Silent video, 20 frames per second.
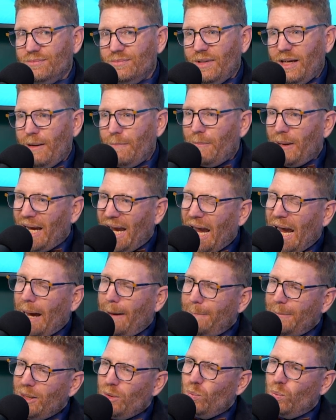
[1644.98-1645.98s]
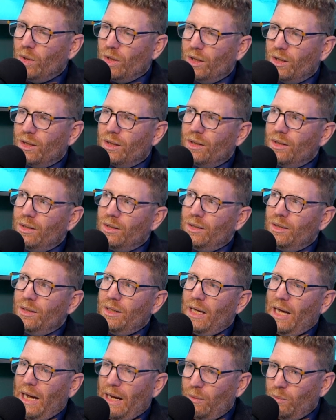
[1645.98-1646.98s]
And by happy work,
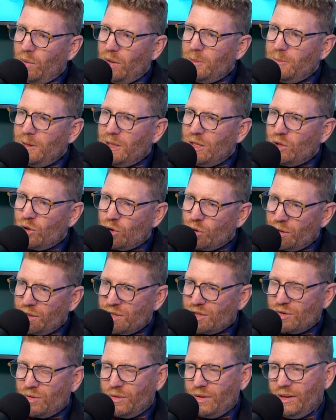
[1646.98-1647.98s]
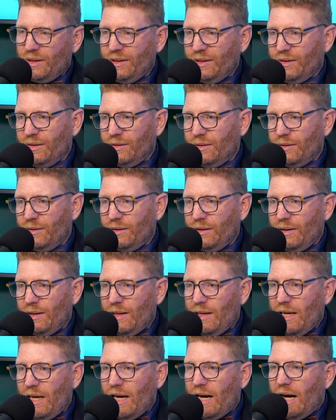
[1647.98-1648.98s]
I want to be crystal clear.
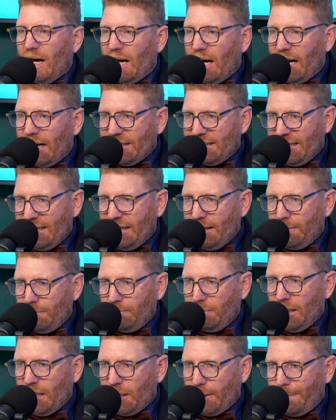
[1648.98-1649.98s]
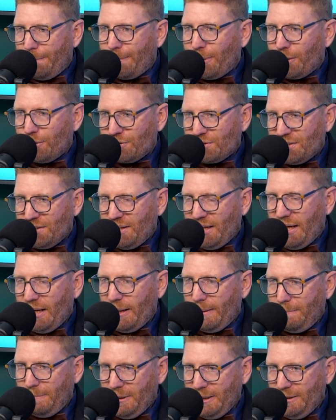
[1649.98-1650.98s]
I can't make a person
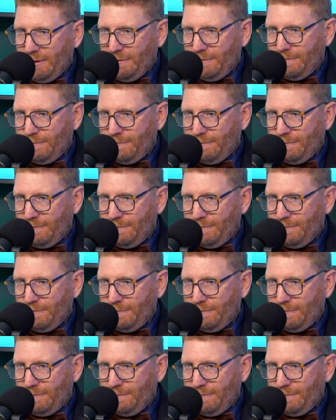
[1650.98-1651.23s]
happy,